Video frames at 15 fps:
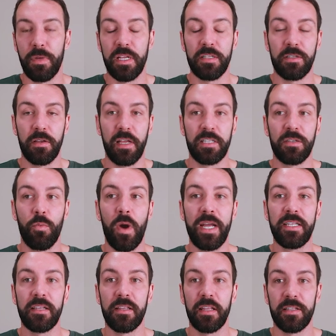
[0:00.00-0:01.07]
it's a
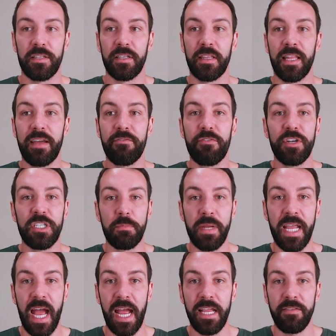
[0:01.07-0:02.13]
way to leverage
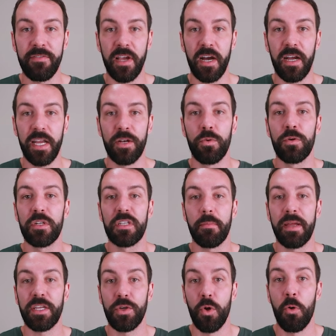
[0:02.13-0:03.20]
behavior in order to
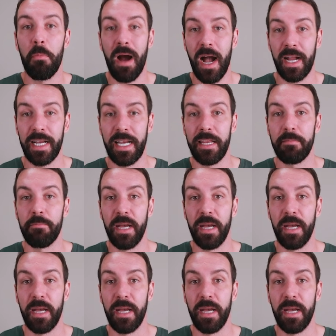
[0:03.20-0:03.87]
make your marketing